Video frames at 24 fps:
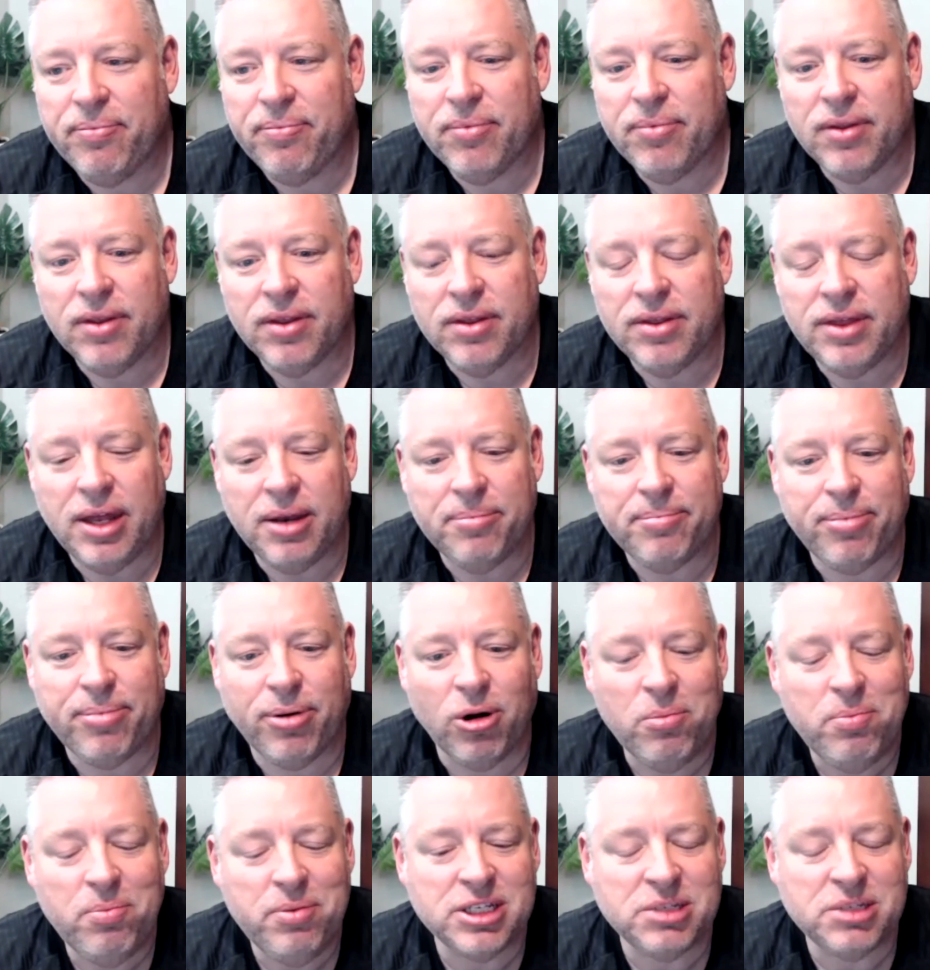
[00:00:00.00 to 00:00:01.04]
then
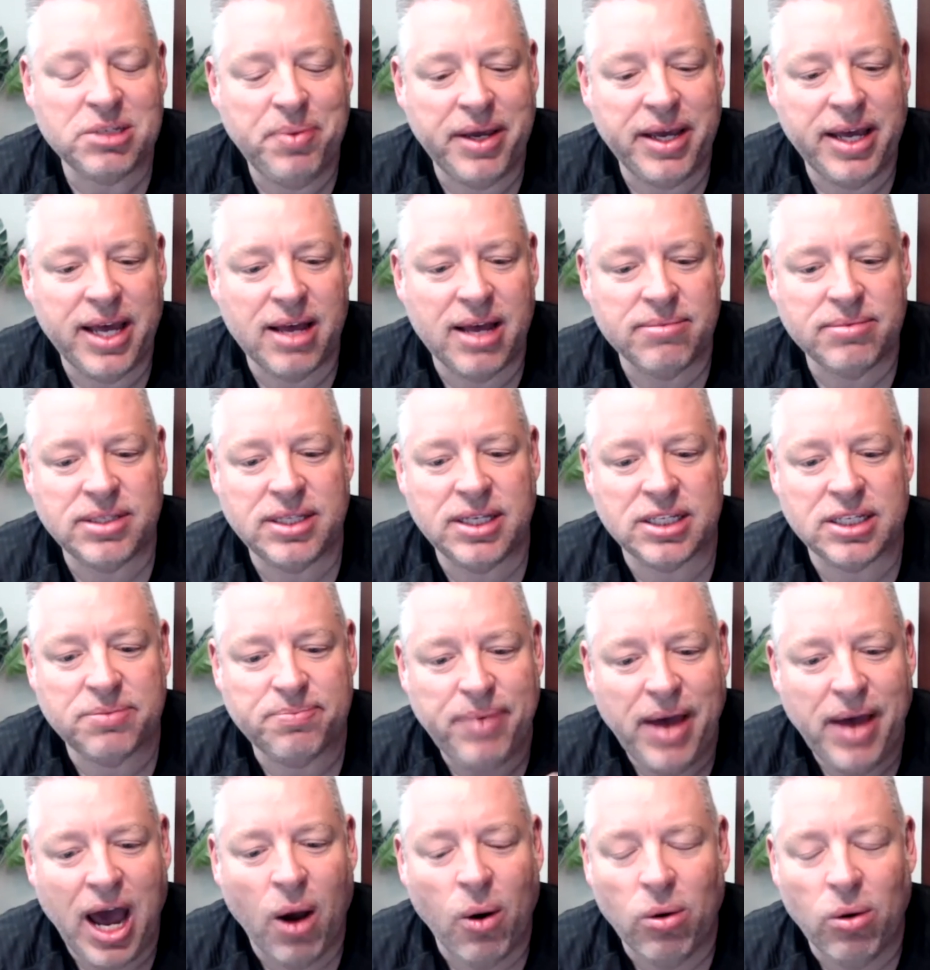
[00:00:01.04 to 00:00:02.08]
purpose becomes this
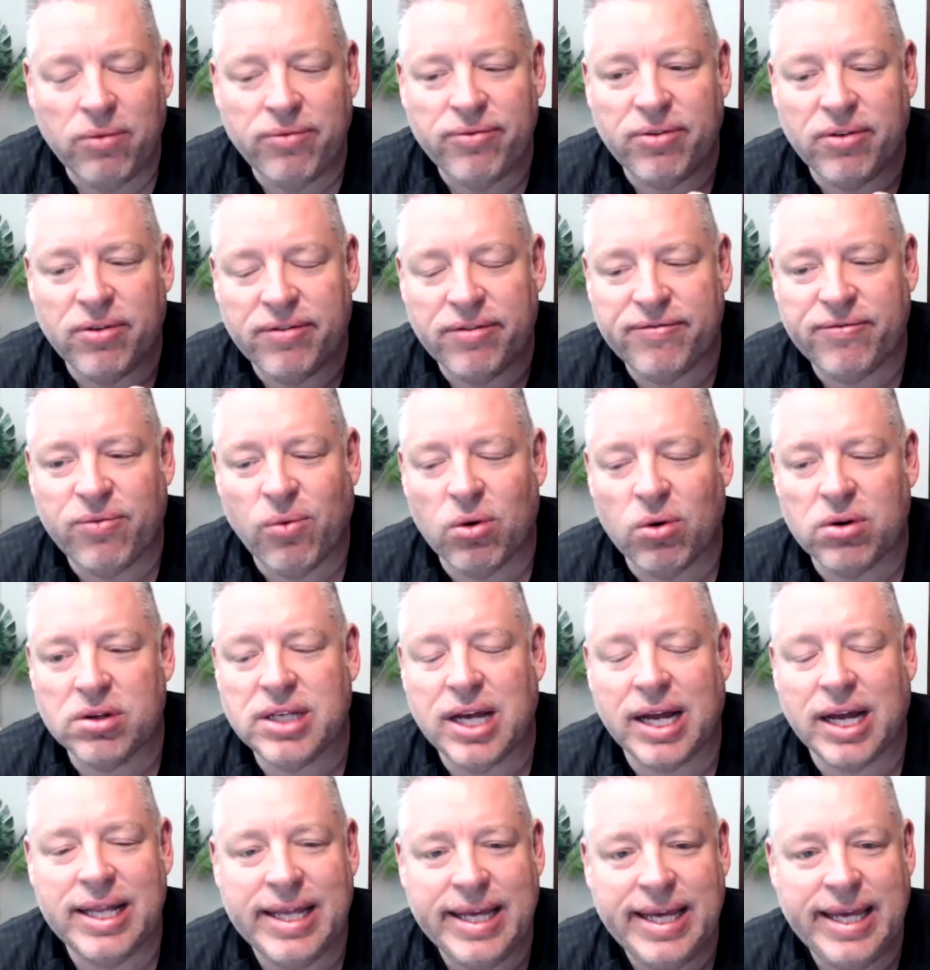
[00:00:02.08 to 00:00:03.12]
powerful force
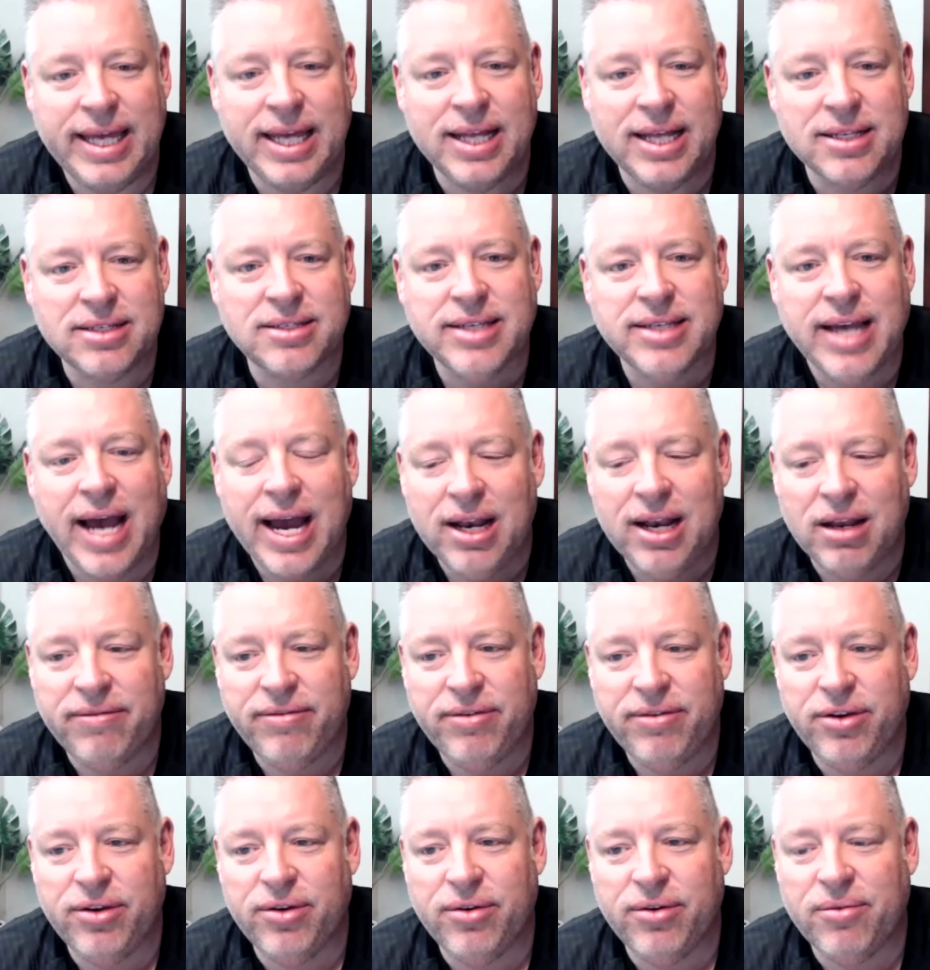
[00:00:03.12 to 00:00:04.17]
on the inside of
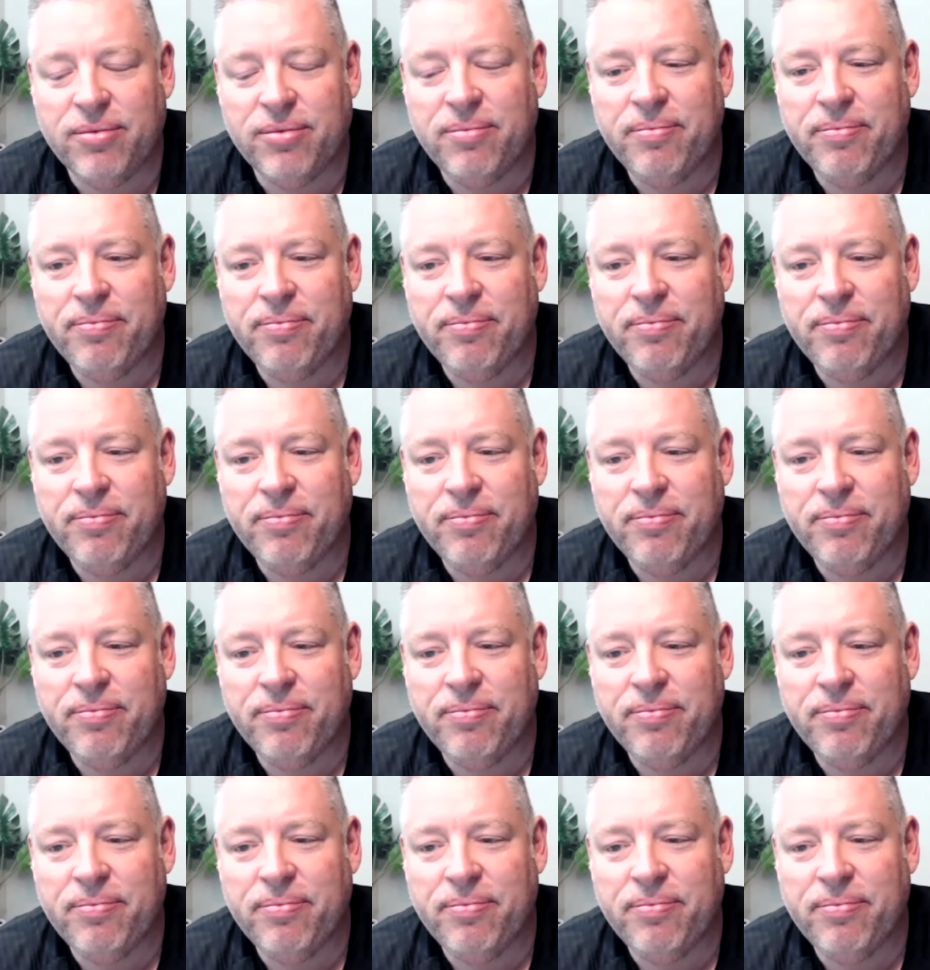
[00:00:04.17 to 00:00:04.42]
you